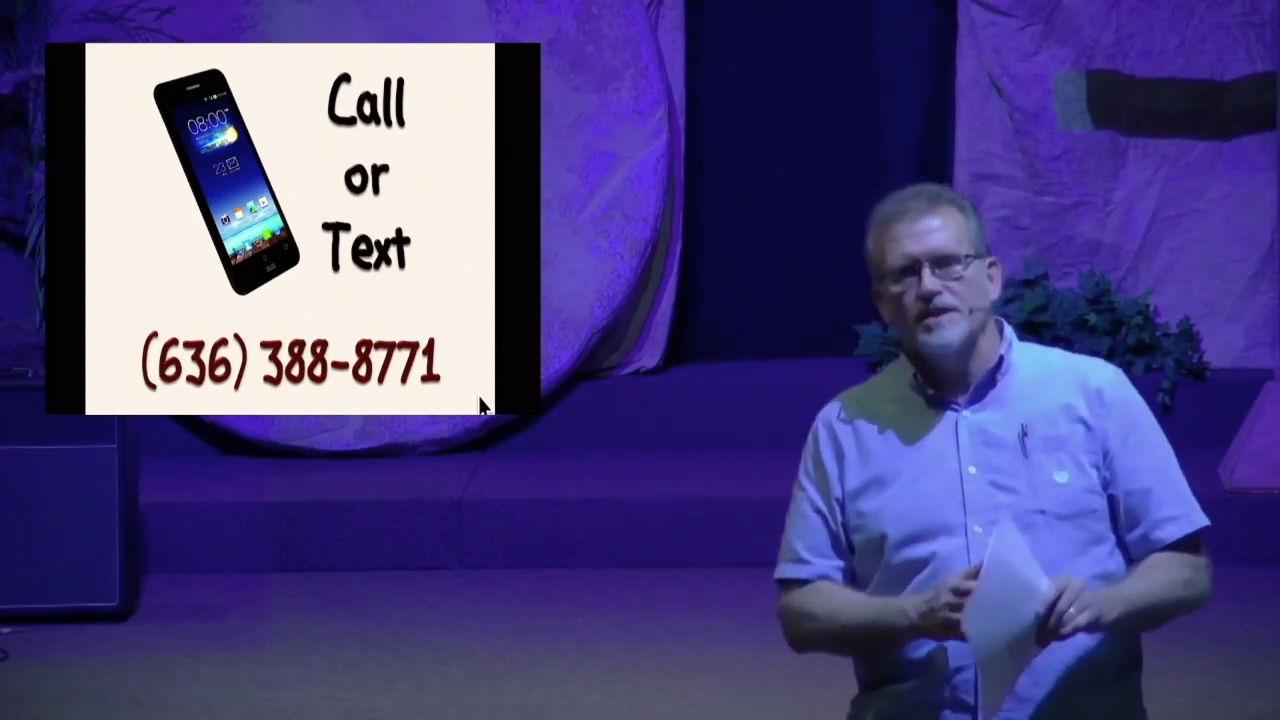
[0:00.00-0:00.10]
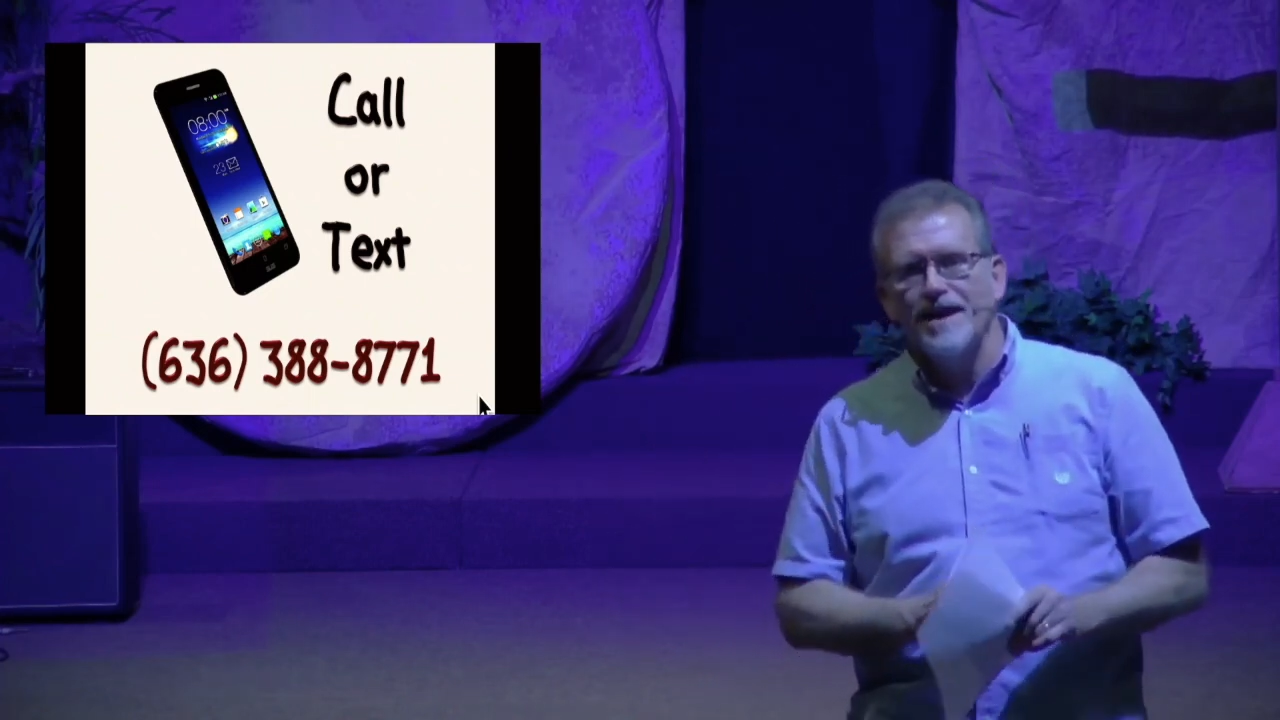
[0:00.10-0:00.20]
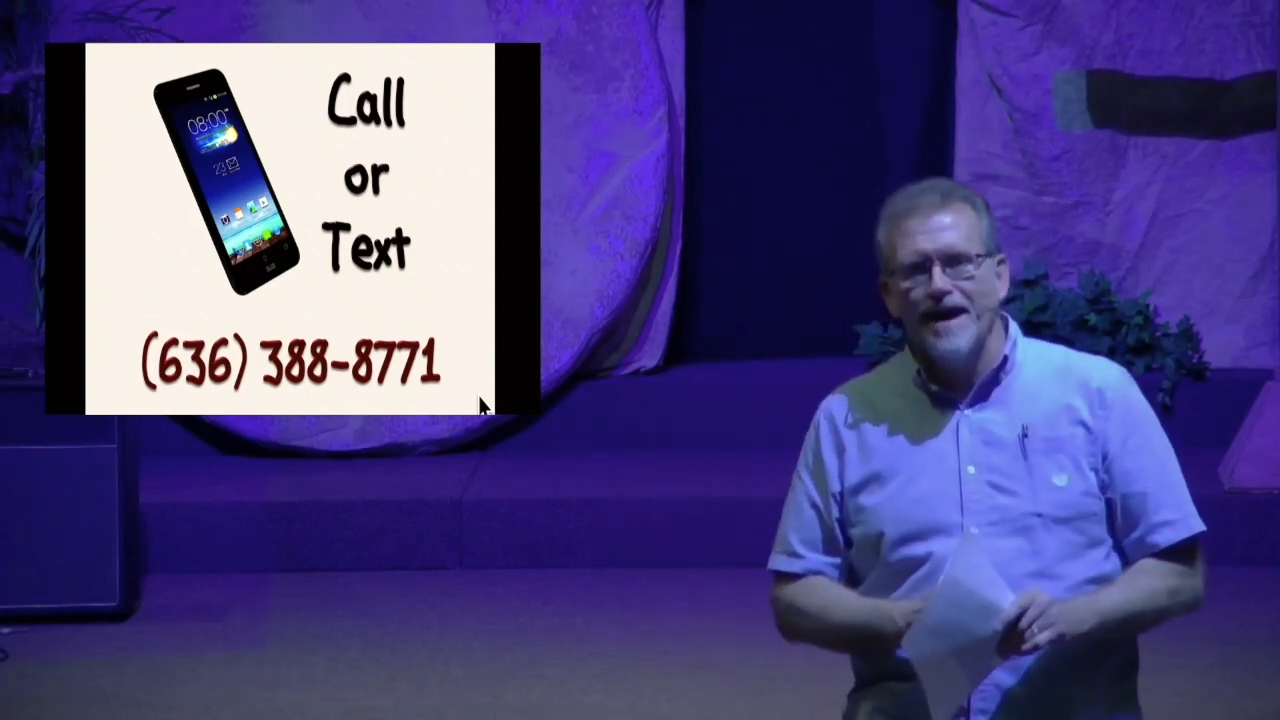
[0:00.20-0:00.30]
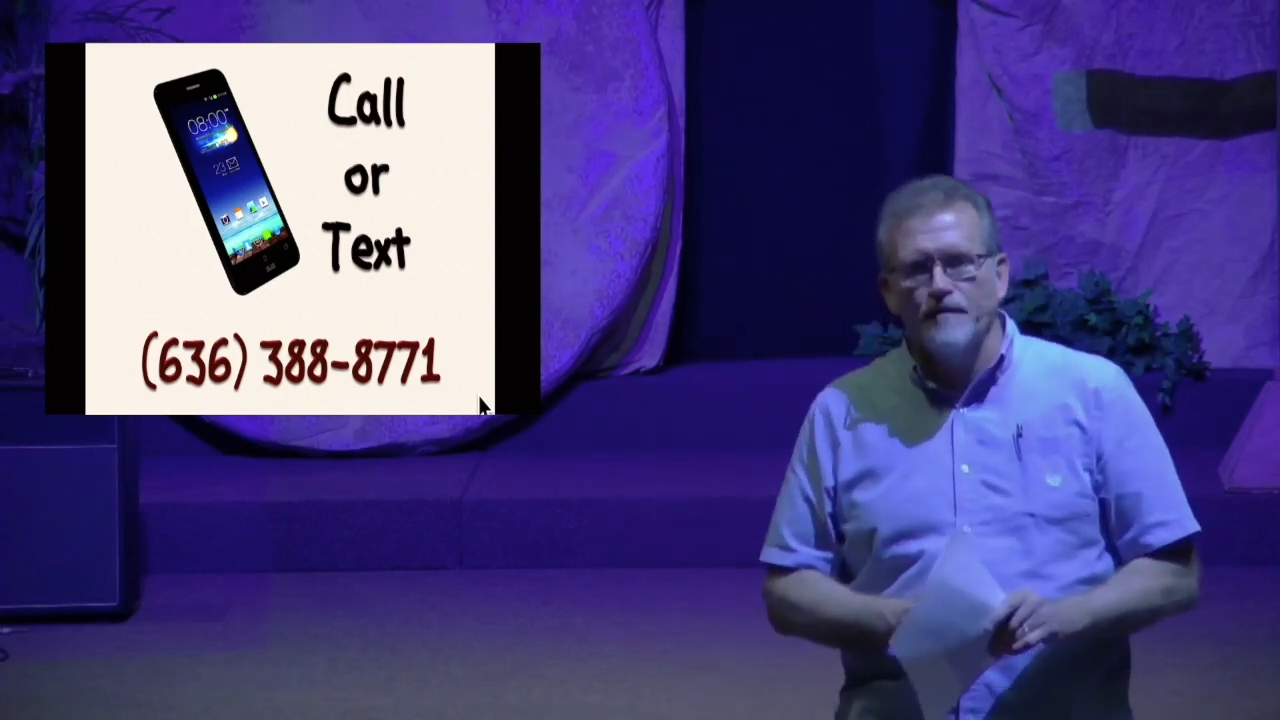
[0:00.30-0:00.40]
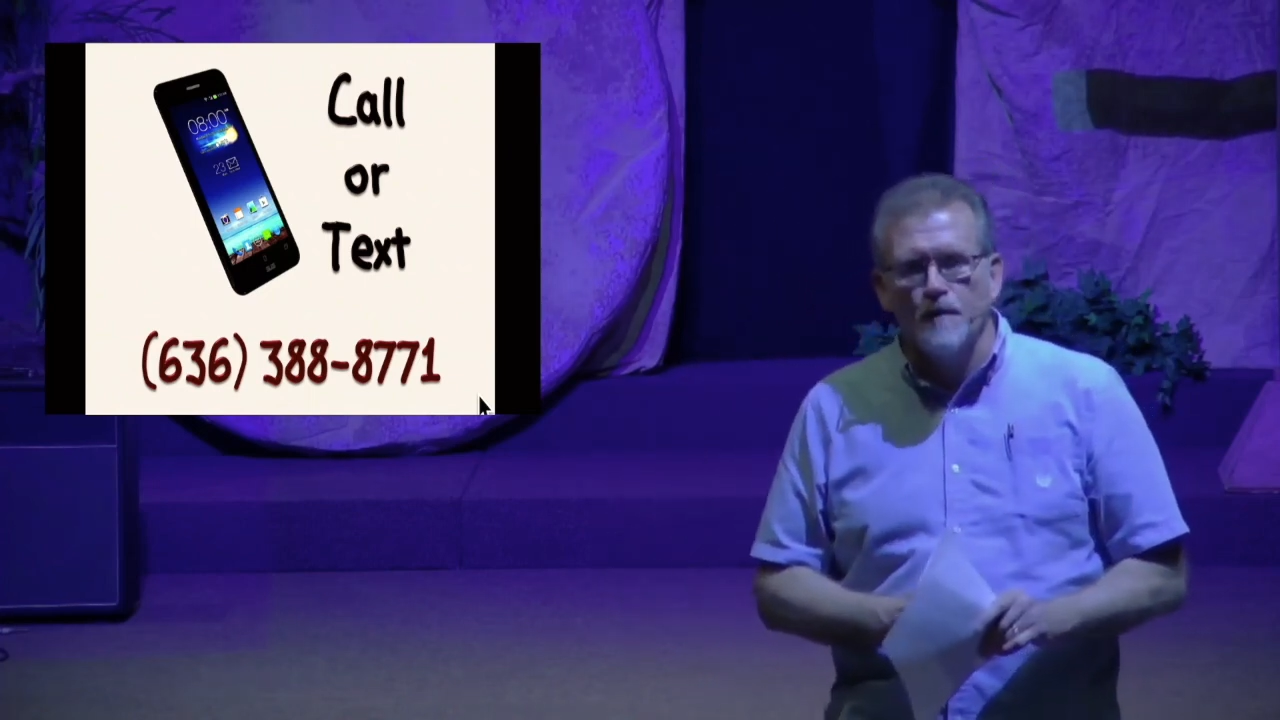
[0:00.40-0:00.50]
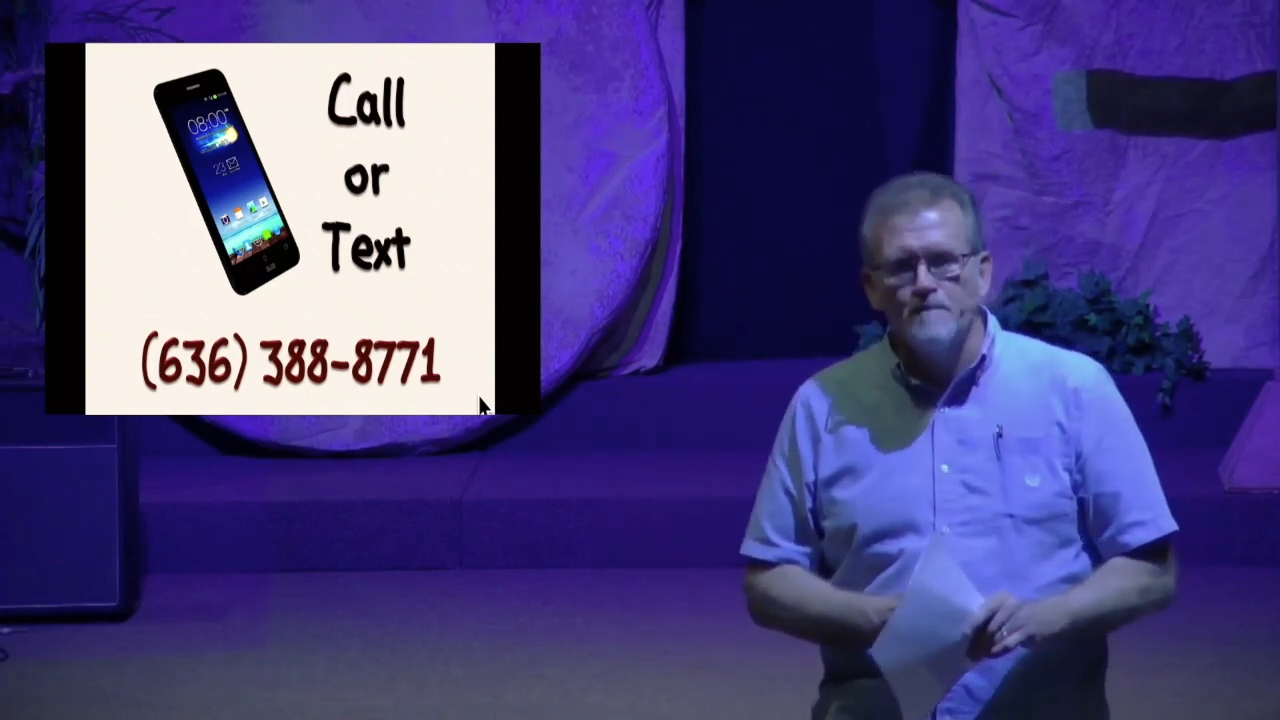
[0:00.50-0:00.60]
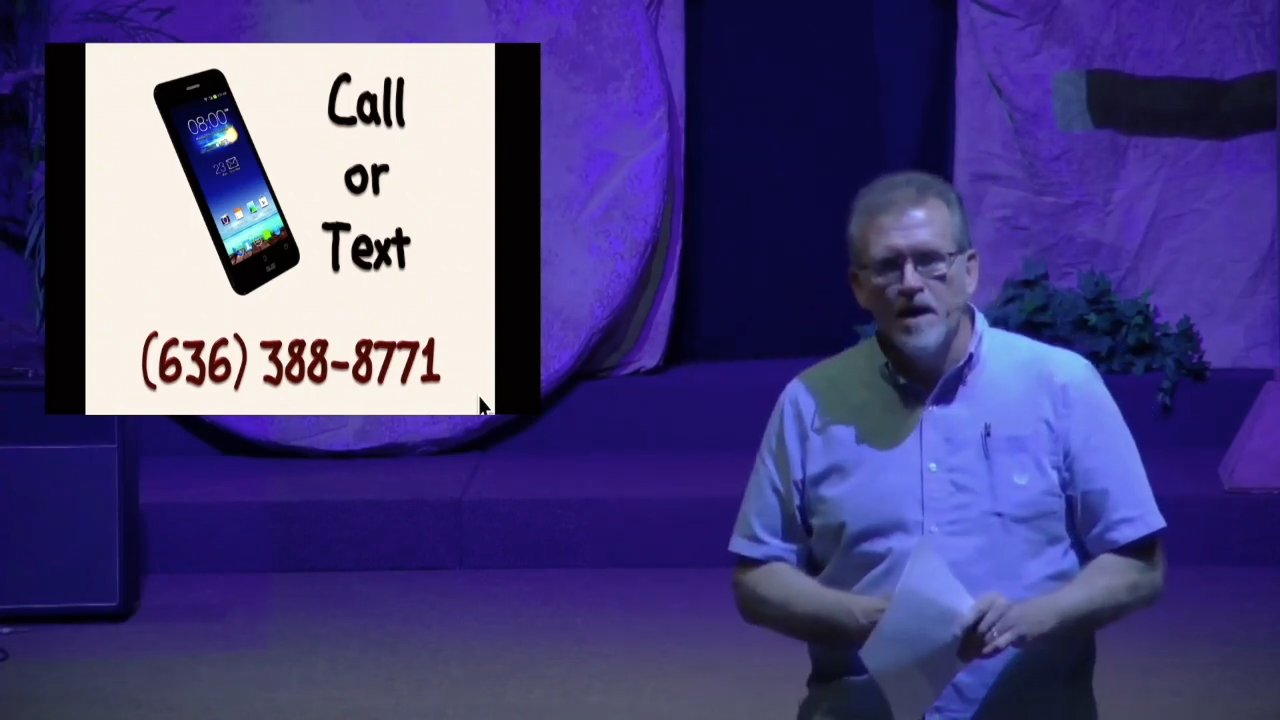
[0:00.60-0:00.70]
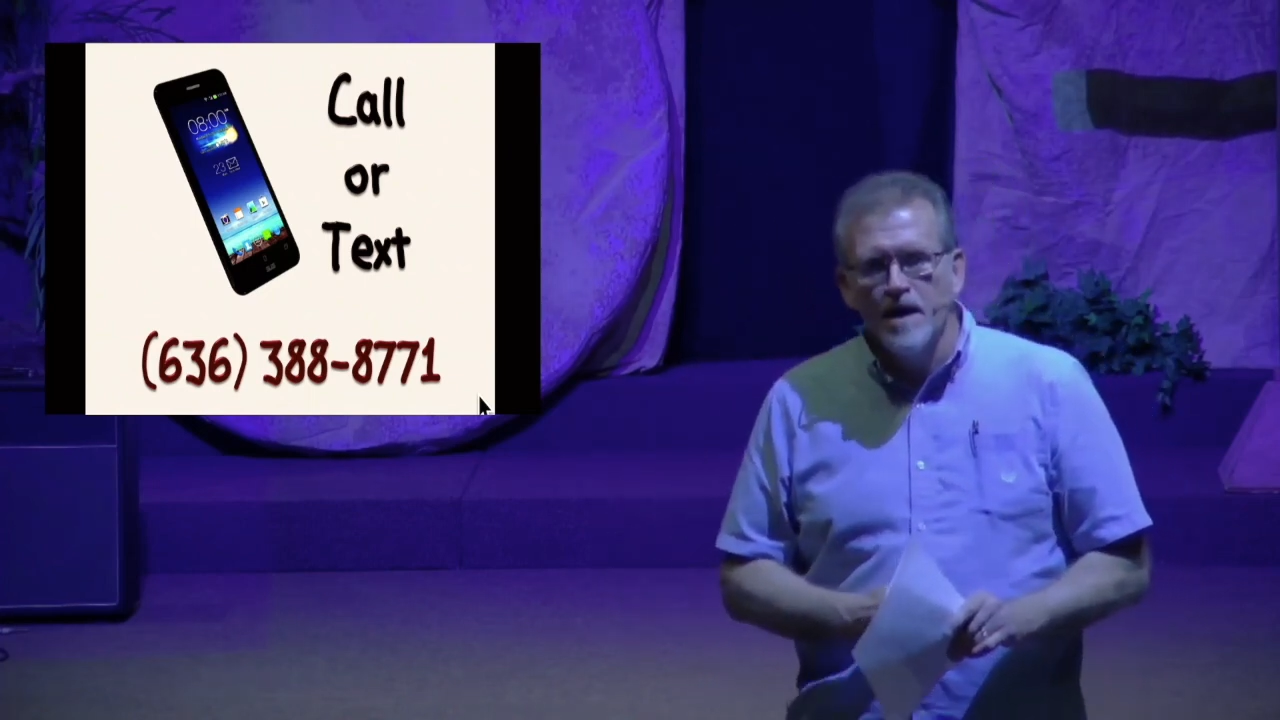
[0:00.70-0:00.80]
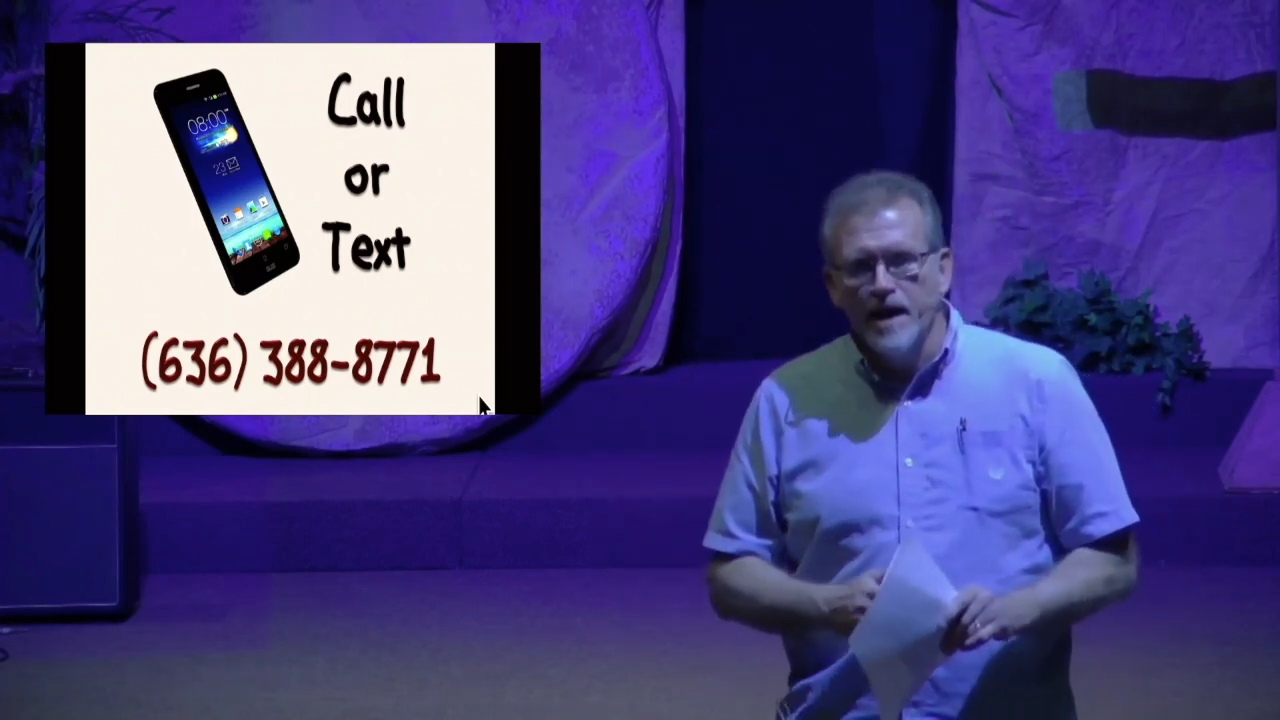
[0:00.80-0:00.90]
together.